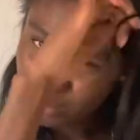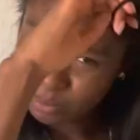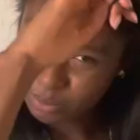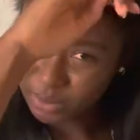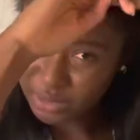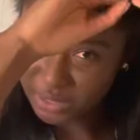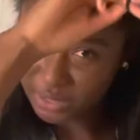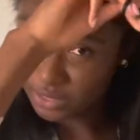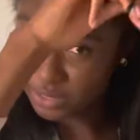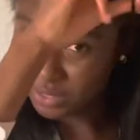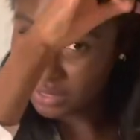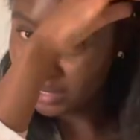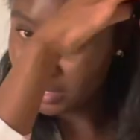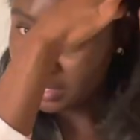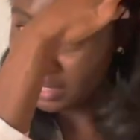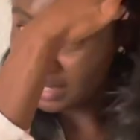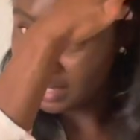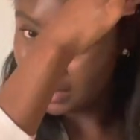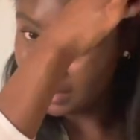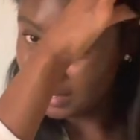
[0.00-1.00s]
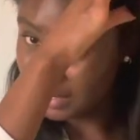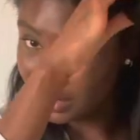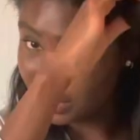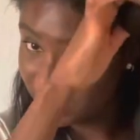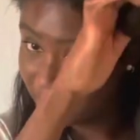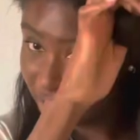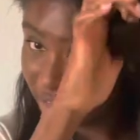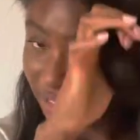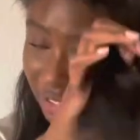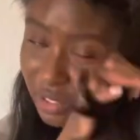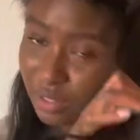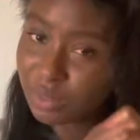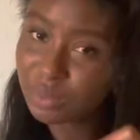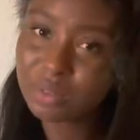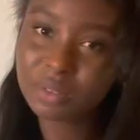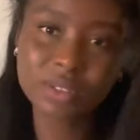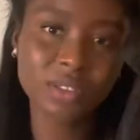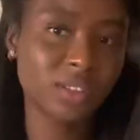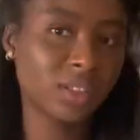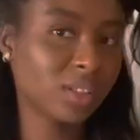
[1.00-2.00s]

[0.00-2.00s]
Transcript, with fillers: put it to the side like so.